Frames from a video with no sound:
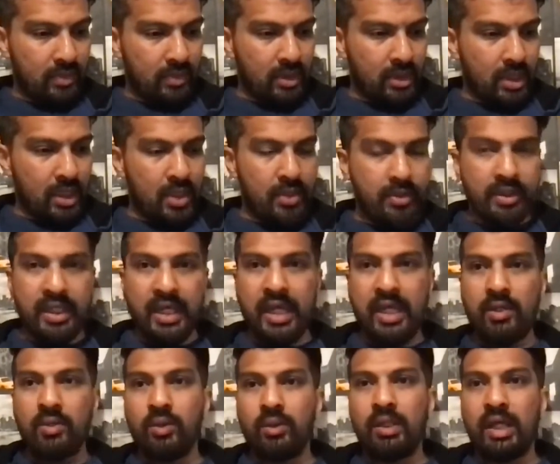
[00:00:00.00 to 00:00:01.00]

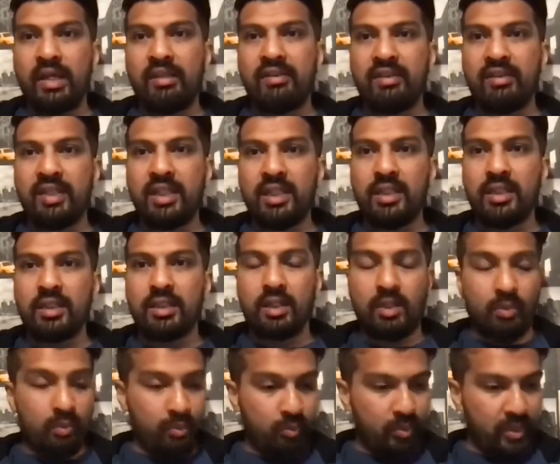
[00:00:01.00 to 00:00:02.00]
Okay, or I think
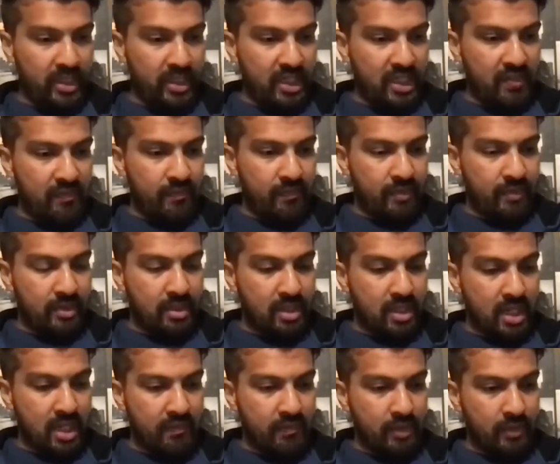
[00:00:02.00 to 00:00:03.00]

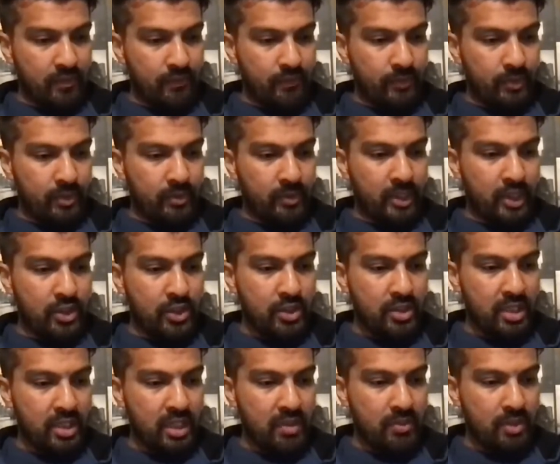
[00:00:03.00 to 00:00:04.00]
I've gone through all the
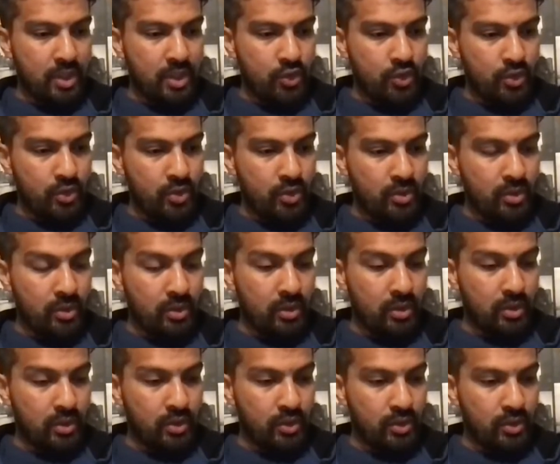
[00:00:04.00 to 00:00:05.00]
questions. So true
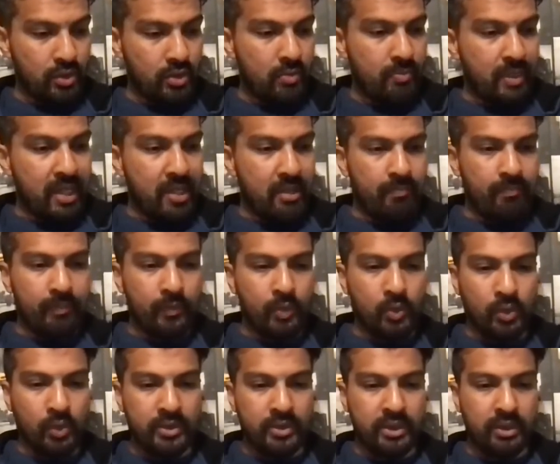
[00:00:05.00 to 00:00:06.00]
about
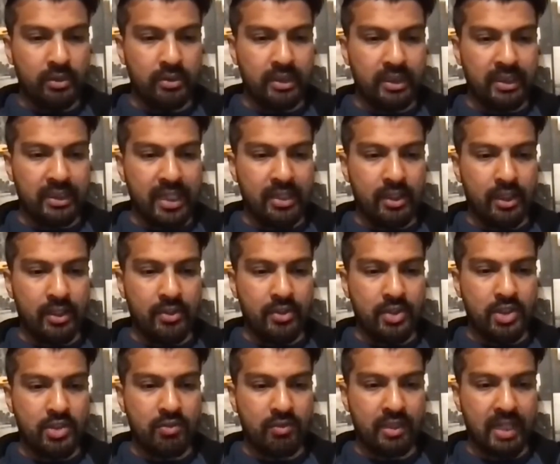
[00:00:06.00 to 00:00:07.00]
core skills and getting owners
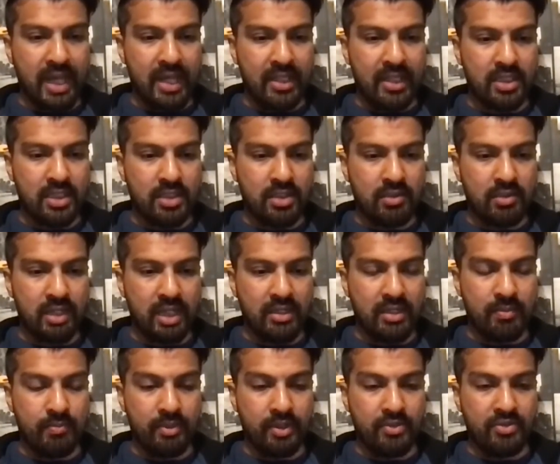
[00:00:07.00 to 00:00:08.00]
to relax to let
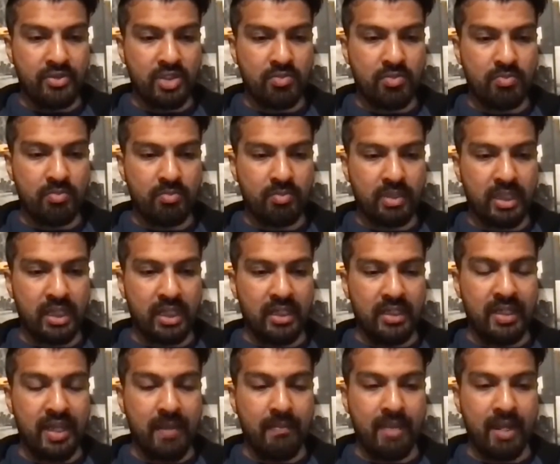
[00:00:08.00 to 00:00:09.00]
their process begin.
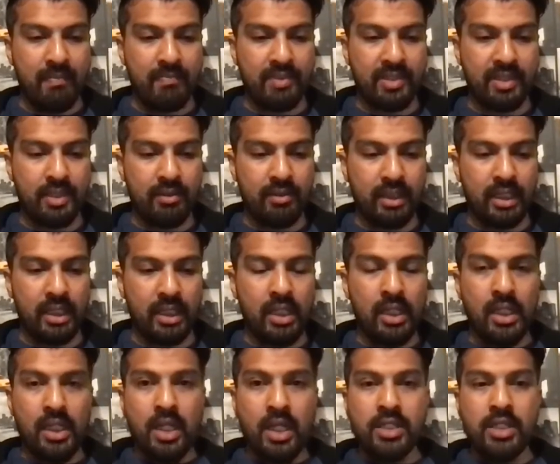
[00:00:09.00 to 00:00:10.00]
Yeah, absolutely.
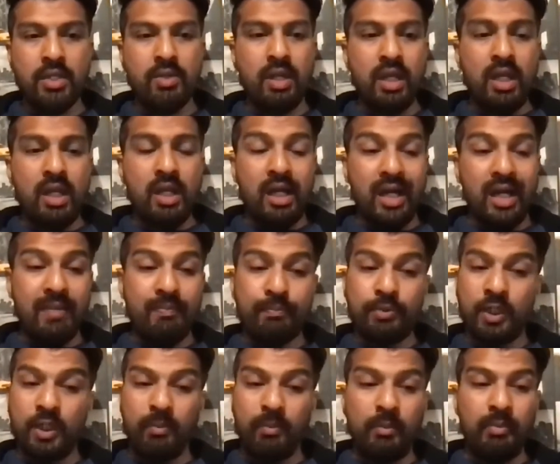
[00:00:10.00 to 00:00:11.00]
So I
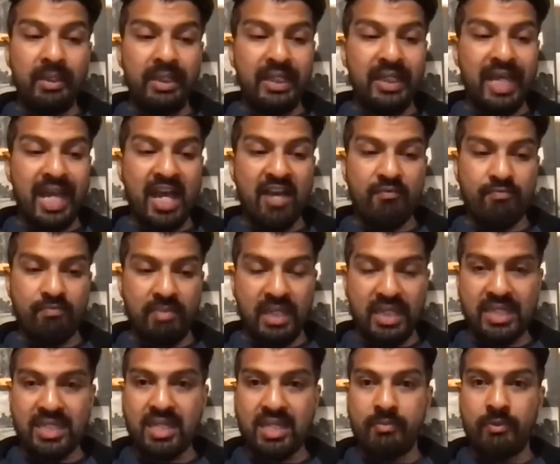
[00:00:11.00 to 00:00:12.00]
probably have
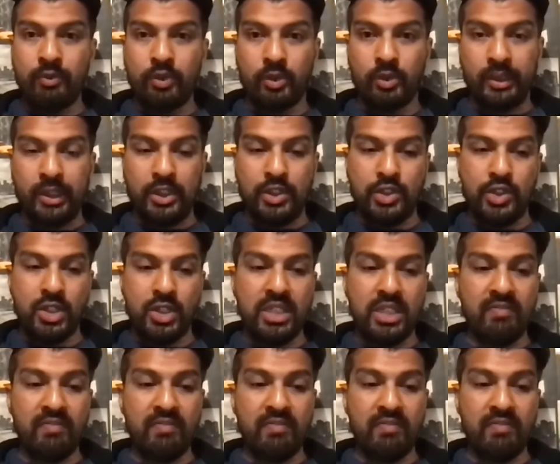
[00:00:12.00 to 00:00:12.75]
missed some of your questions.